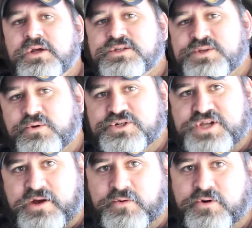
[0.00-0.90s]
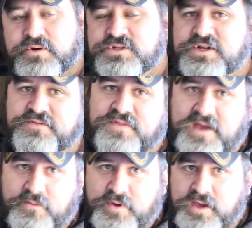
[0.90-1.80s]
solar shower or stuff
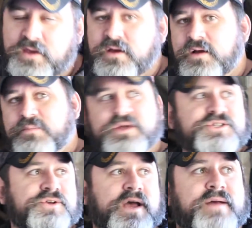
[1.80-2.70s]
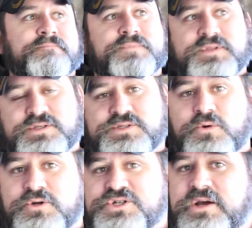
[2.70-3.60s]
that way. Plus you got
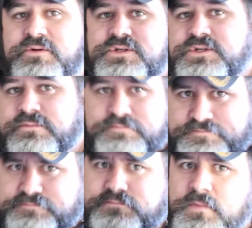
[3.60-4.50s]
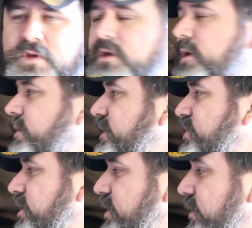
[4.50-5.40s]
solar showers that
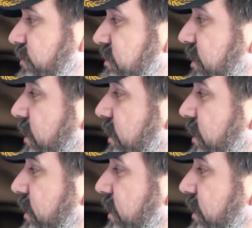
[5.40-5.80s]
you can use.